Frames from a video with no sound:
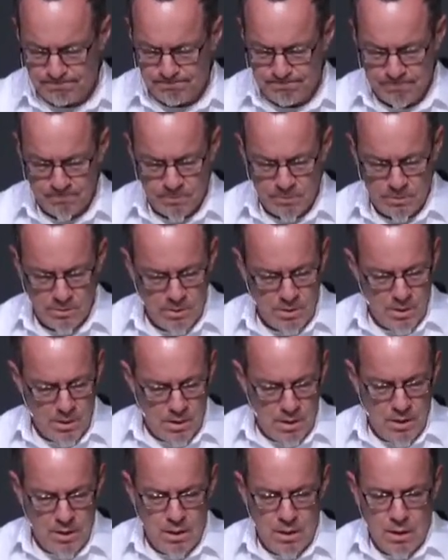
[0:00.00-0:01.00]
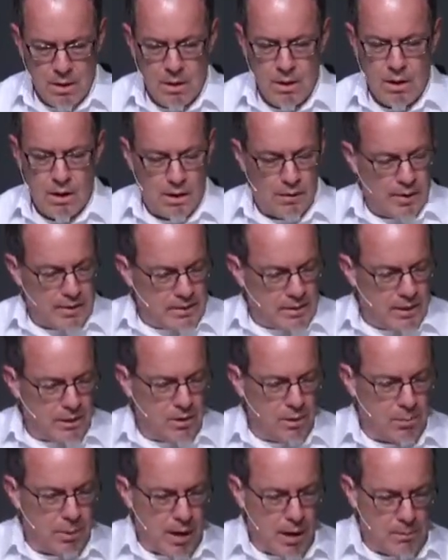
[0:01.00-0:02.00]
All right, take
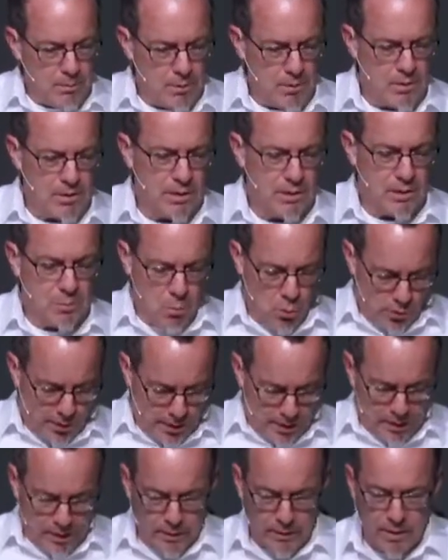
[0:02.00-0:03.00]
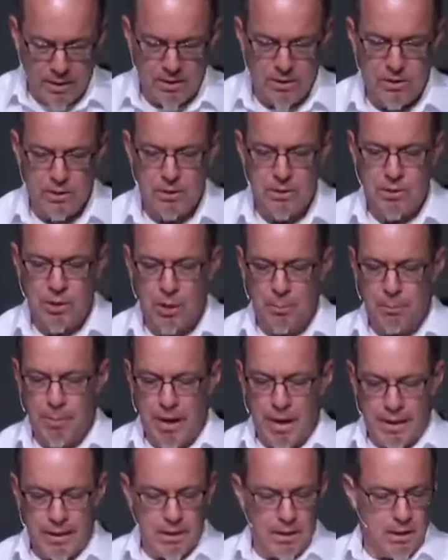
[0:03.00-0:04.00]
your Bibles this morning and let's jump
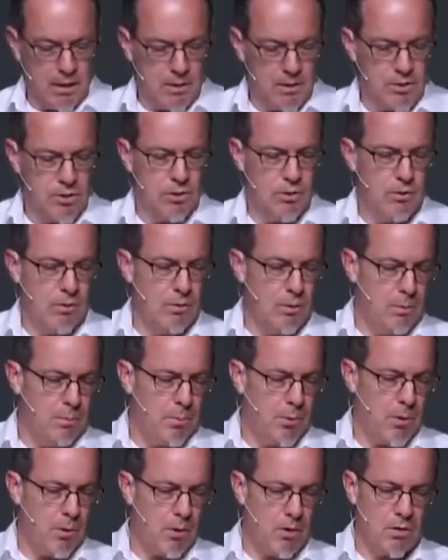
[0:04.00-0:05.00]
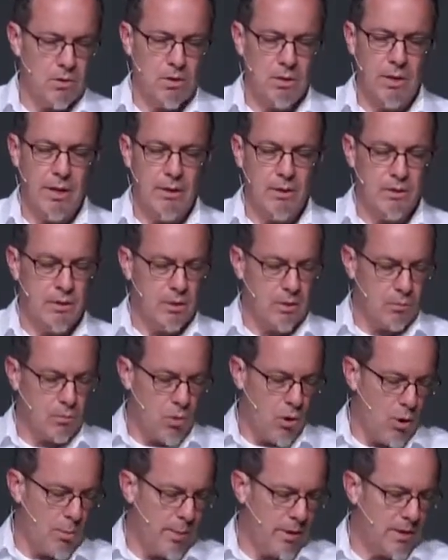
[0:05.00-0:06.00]
back into Paul's letter to the
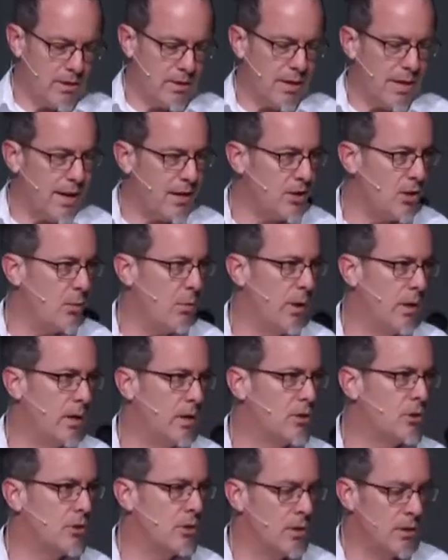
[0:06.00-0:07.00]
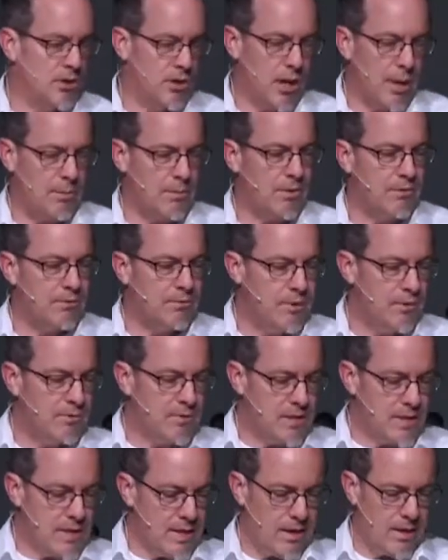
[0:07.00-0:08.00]
Romans. I actually want you to turn to chapter
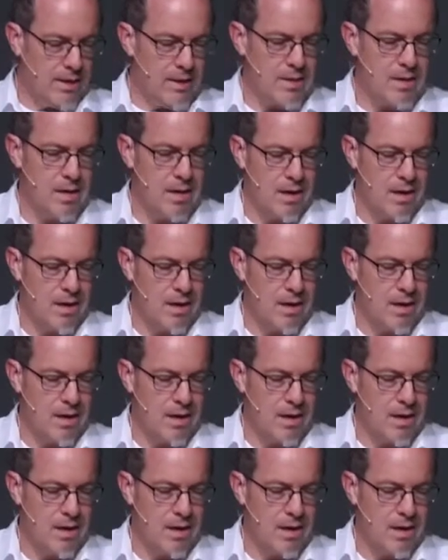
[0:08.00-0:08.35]
15.